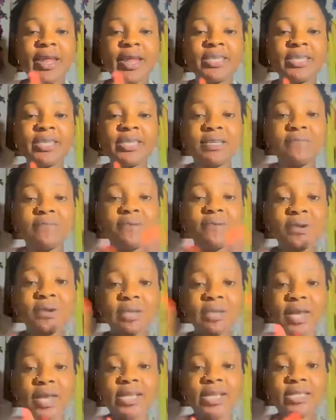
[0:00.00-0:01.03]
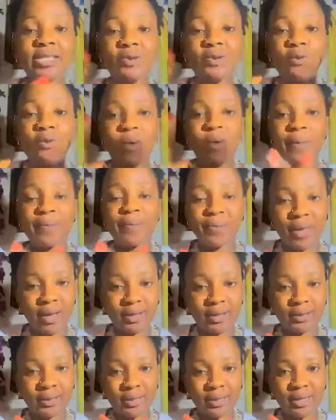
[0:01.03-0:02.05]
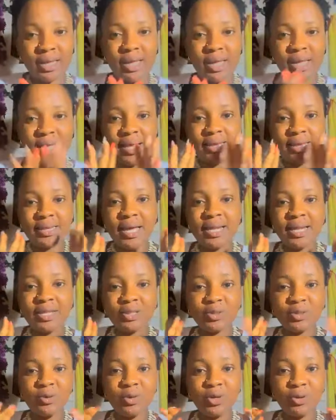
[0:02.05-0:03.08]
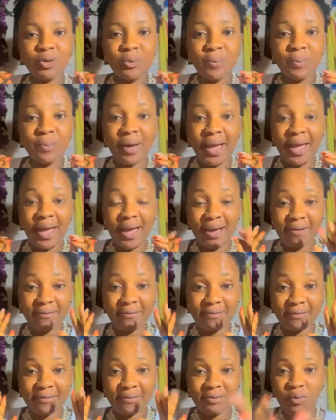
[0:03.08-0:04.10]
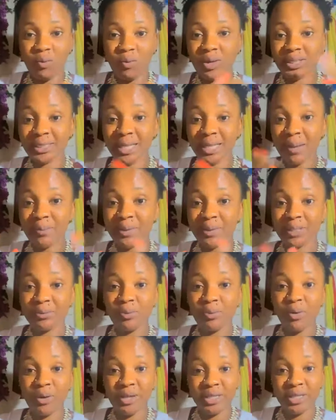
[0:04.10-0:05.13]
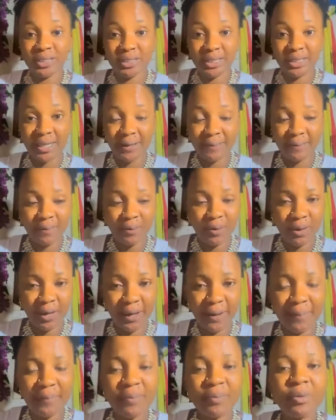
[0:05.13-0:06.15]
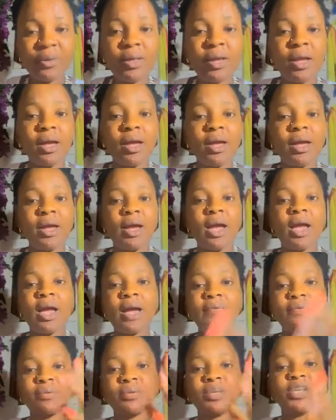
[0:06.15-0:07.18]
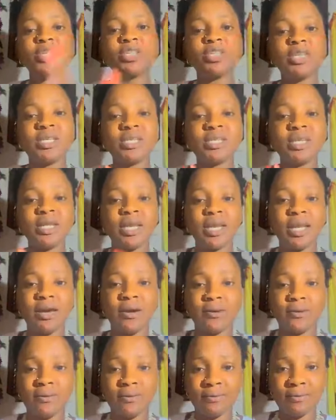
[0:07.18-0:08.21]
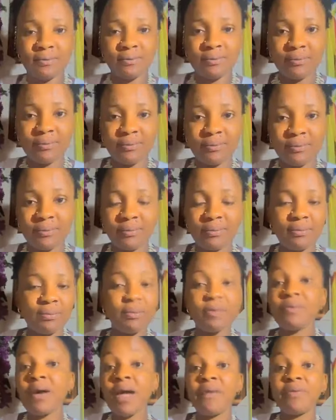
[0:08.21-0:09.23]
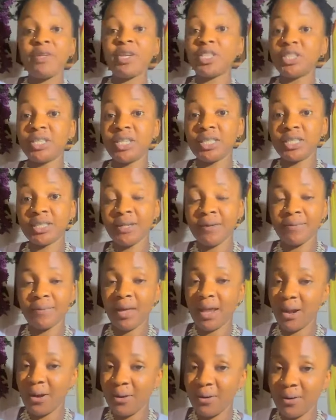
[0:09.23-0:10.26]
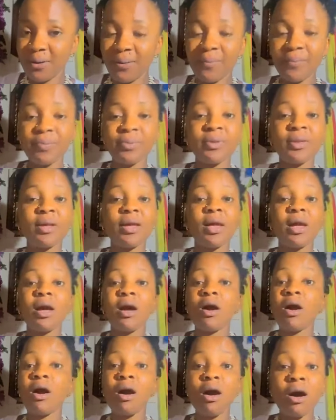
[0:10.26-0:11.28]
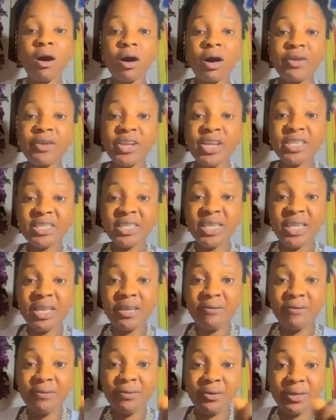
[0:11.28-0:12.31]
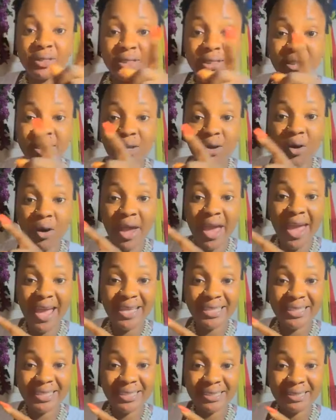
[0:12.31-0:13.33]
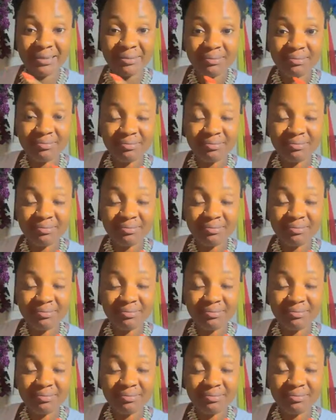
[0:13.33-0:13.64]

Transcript: 080-3413-1000. That is the only number I have. WhatsApp is more easier. Okay, I have to teach this thing now. Before I teach this thing, hello, all this leaf you see on earth